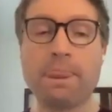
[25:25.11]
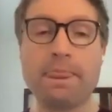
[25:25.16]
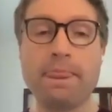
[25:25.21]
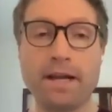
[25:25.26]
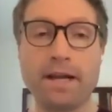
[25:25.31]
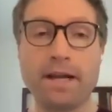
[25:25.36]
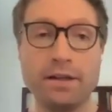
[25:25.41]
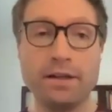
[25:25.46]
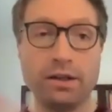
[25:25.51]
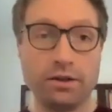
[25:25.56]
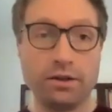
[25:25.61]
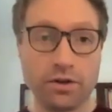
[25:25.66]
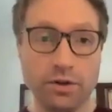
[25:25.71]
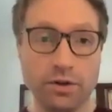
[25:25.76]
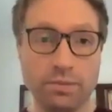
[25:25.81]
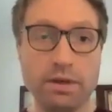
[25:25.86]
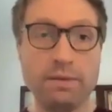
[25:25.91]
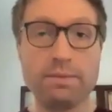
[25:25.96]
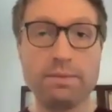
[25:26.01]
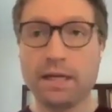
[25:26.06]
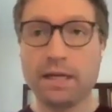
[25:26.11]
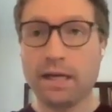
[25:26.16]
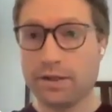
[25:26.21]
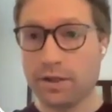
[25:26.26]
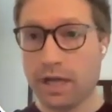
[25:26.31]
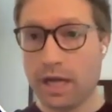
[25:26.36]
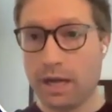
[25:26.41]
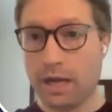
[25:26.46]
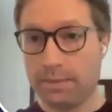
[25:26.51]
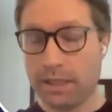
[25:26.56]
That could be a
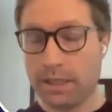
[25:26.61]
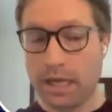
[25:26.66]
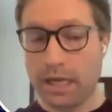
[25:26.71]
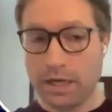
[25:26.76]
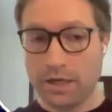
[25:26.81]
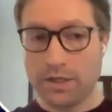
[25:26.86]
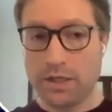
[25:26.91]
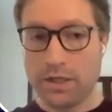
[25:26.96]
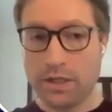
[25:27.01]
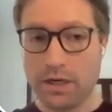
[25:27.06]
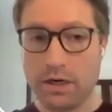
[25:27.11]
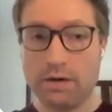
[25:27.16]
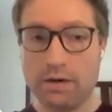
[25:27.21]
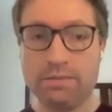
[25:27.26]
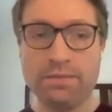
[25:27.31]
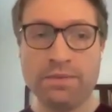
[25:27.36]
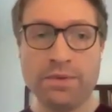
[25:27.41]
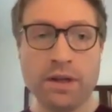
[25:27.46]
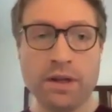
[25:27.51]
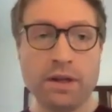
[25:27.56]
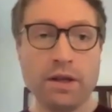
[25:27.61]
potential application here.